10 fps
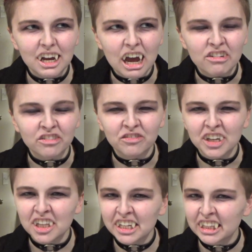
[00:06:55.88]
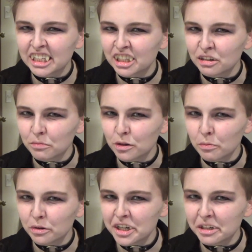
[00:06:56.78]
I feel like that's
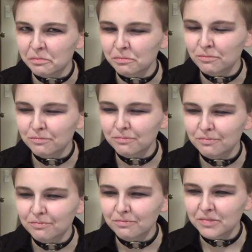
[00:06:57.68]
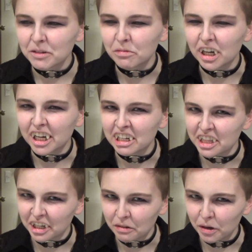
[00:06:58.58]
inappropriate. I'm not gonna
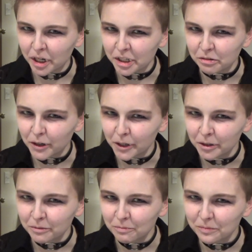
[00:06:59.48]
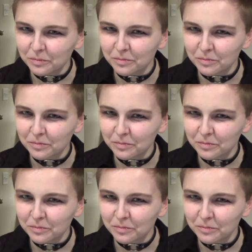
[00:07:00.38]
think about it too hard.